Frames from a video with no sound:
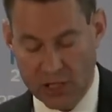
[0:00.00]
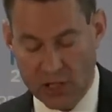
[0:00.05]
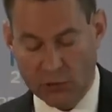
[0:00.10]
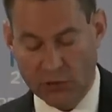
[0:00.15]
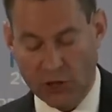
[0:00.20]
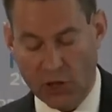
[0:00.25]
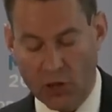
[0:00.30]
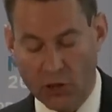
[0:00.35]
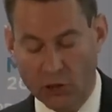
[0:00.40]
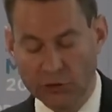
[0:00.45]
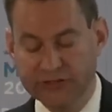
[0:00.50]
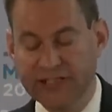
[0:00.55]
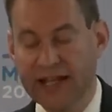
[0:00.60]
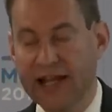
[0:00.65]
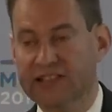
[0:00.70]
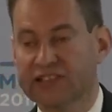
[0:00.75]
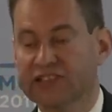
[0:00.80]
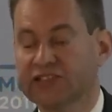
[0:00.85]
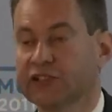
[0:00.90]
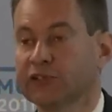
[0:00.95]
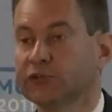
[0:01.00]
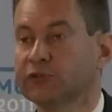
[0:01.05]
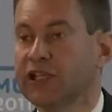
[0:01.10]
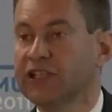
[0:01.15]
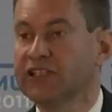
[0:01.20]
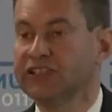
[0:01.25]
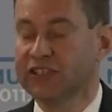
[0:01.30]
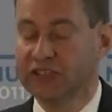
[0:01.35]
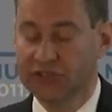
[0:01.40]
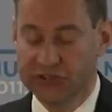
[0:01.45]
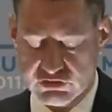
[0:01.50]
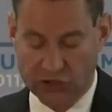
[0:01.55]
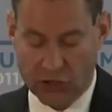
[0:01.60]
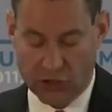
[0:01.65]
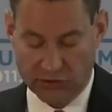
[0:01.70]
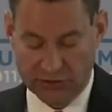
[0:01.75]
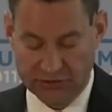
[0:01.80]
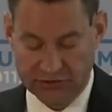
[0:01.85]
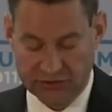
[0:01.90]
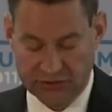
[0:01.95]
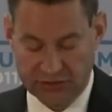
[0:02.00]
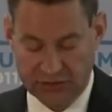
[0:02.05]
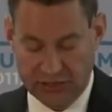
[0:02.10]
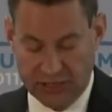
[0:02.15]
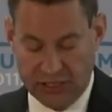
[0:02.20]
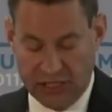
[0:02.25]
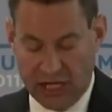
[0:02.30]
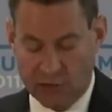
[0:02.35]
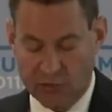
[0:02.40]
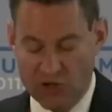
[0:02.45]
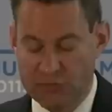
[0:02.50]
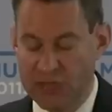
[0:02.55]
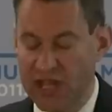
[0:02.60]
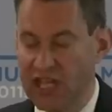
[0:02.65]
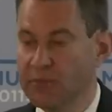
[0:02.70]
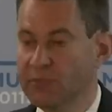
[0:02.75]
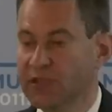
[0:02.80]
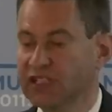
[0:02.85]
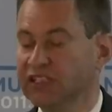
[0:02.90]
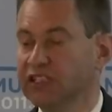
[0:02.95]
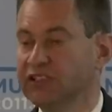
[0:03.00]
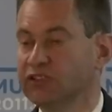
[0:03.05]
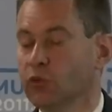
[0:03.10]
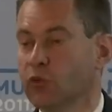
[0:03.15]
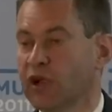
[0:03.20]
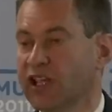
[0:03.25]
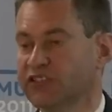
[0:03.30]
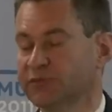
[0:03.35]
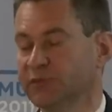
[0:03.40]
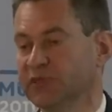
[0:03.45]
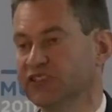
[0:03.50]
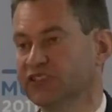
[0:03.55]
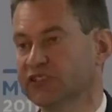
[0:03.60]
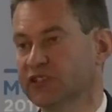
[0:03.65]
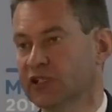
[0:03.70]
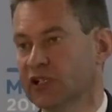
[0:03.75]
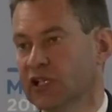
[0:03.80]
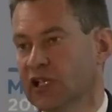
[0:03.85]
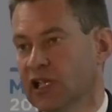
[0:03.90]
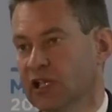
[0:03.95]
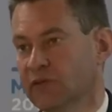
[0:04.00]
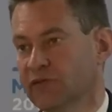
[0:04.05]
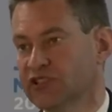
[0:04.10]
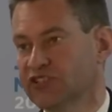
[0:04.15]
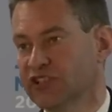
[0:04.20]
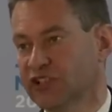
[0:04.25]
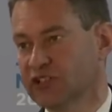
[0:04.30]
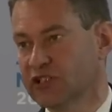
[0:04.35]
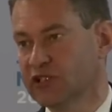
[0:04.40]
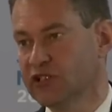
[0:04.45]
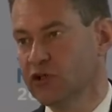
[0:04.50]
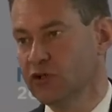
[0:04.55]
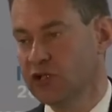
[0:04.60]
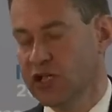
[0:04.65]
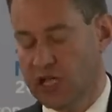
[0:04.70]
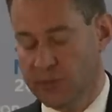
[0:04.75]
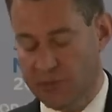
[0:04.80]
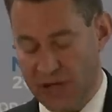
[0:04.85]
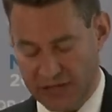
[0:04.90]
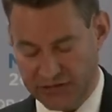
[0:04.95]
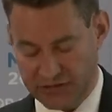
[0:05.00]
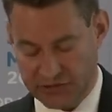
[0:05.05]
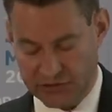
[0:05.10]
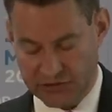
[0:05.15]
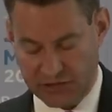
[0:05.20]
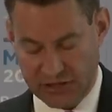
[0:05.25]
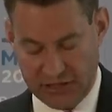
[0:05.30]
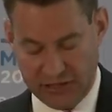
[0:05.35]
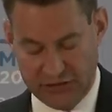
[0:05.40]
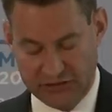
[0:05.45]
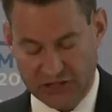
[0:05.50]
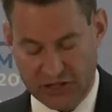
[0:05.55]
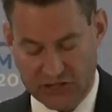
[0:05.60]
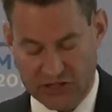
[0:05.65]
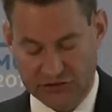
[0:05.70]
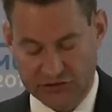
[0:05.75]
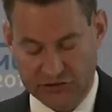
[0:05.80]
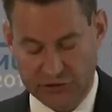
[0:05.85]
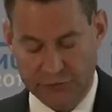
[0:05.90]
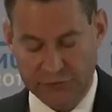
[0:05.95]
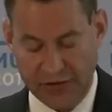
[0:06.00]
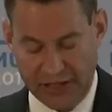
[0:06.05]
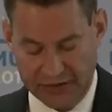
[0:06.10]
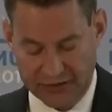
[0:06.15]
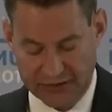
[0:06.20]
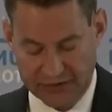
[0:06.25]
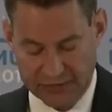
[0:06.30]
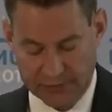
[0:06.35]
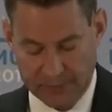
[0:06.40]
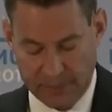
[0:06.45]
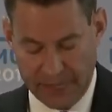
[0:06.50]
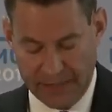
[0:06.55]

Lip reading: where all taxes are raised in Scotland and we pay money to Westminster for certain UK matters such as defence.